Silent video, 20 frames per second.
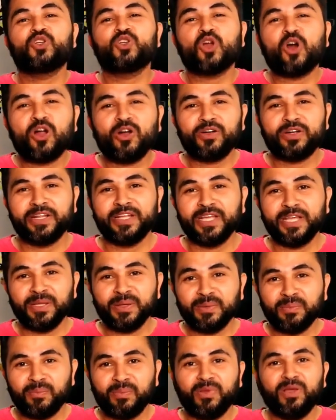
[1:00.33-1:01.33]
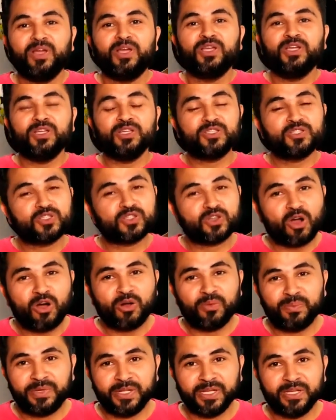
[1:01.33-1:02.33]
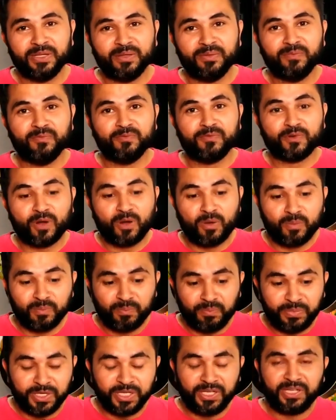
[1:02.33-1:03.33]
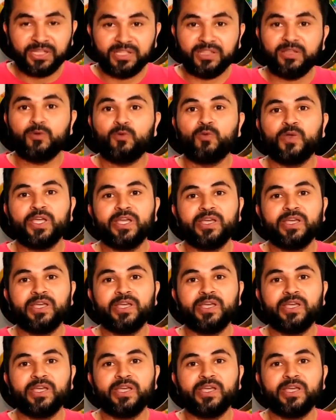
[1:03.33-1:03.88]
taught him, stopped him from being the